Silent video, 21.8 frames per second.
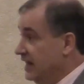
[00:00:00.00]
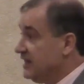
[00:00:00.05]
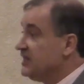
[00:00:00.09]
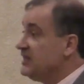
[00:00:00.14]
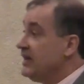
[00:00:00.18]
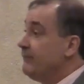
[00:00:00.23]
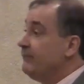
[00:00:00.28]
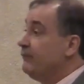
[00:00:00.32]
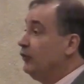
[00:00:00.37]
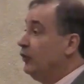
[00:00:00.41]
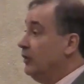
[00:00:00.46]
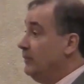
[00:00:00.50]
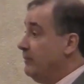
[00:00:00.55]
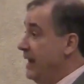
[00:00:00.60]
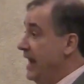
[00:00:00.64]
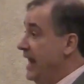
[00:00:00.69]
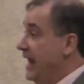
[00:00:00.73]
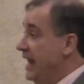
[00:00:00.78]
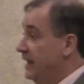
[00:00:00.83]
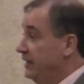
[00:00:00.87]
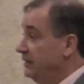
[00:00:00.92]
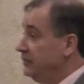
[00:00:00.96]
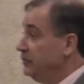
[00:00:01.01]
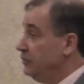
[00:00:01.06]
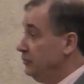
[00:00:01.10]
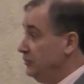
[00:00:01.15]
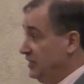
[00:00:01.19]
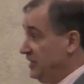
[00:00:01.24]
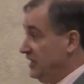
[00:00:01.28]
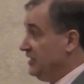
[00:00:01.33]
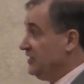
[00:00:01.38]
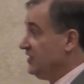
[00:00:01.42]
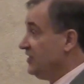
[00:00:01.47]
except for a man
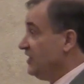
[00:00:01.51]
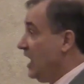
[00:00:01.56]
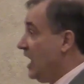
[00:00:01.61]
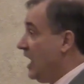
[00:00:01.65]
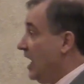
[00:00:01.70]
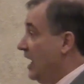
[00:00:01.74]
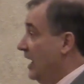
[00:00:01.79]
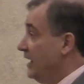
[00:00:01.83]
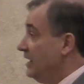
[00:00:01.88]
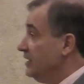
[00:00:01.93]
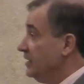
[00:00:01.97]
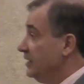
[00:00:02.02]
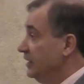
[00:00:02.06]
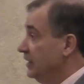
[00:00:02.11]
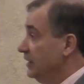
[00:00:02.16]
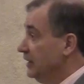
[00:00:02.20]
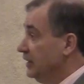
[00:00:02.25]
who's inside,